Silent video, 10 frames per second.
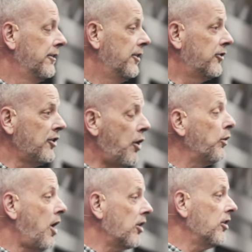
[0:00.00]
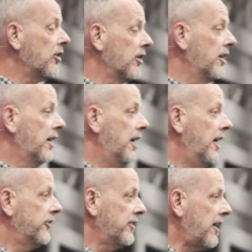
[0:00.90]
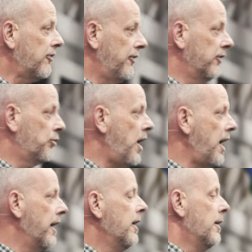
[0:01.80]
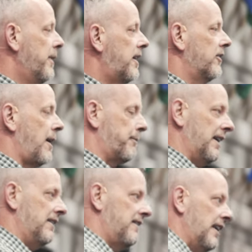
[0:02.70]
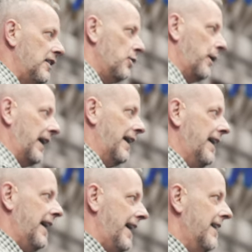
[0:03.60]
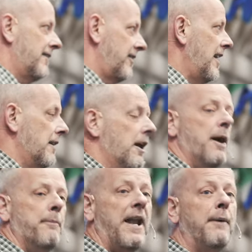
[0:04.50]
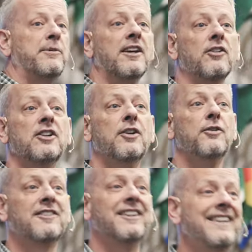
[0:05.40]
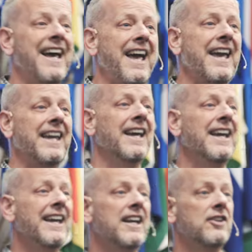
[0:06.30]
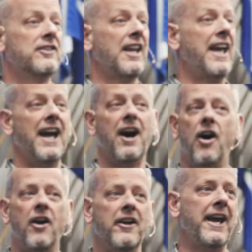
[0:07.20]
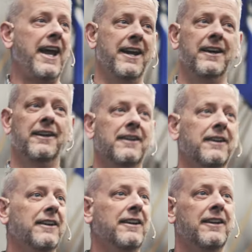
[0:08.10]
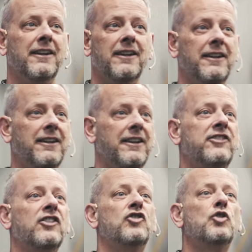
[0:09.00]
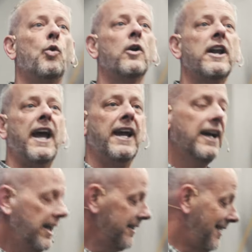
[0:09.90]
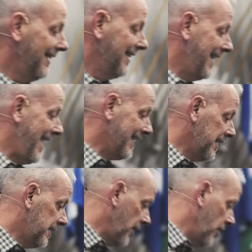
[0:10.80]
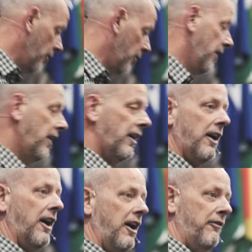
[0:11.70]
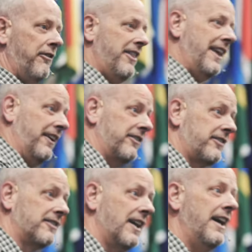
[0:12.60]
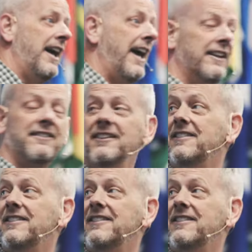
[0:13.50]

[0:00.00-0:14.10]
There's no longer a sacrifice. Why? Because I'm continuing in sin. But I'm telling you, today is our day. This is your day to let go of this and to